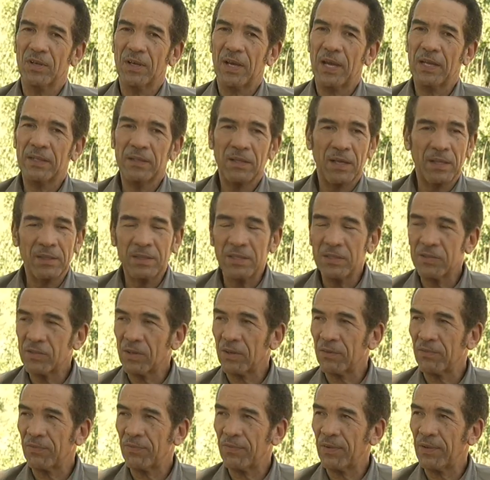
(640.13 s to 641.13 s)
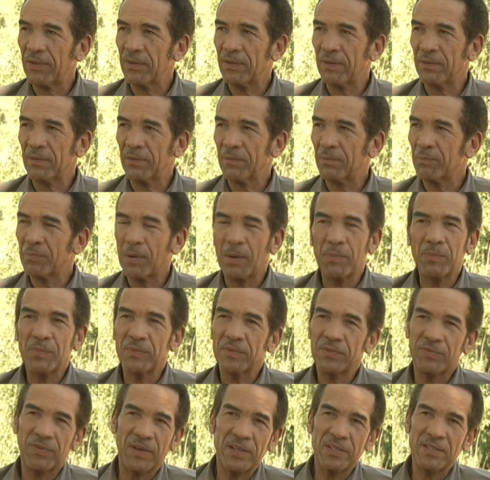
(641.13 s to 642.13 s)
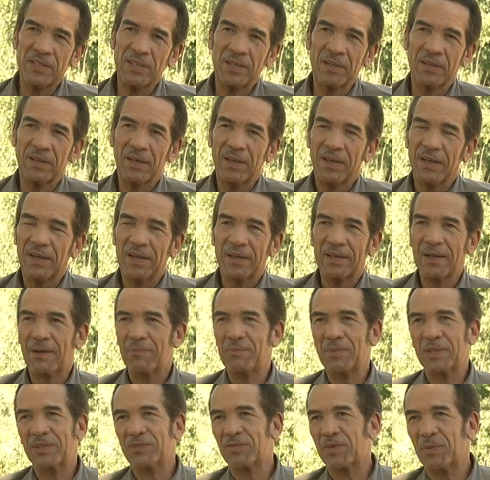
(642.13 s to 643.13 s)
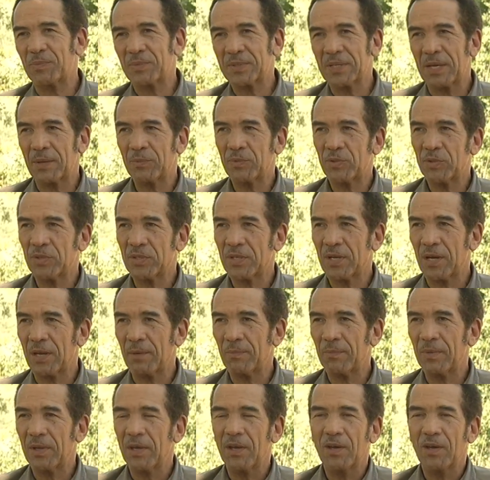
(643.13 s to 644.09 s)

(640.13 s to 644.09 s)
and, and these are fa problems facing governments from time to time.